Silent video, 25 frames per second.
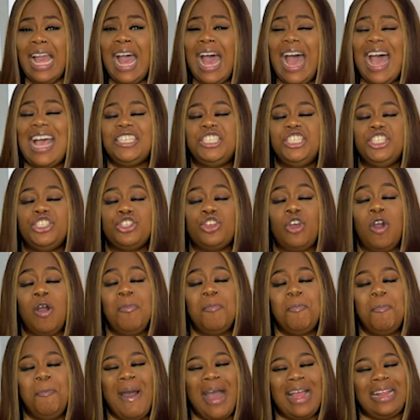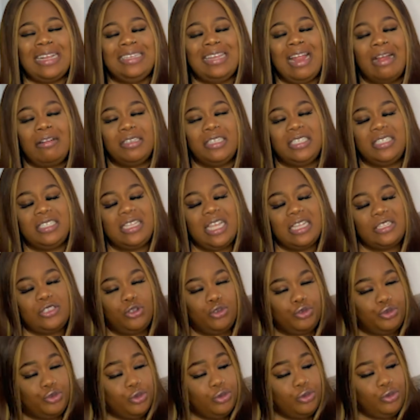and she's come back down the stairs.
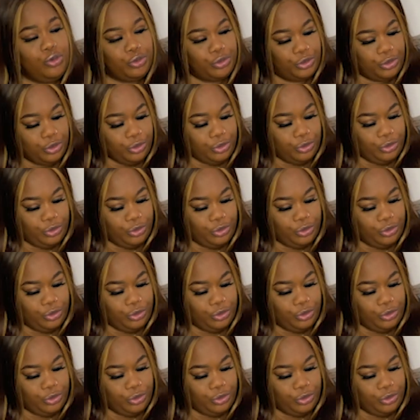Crown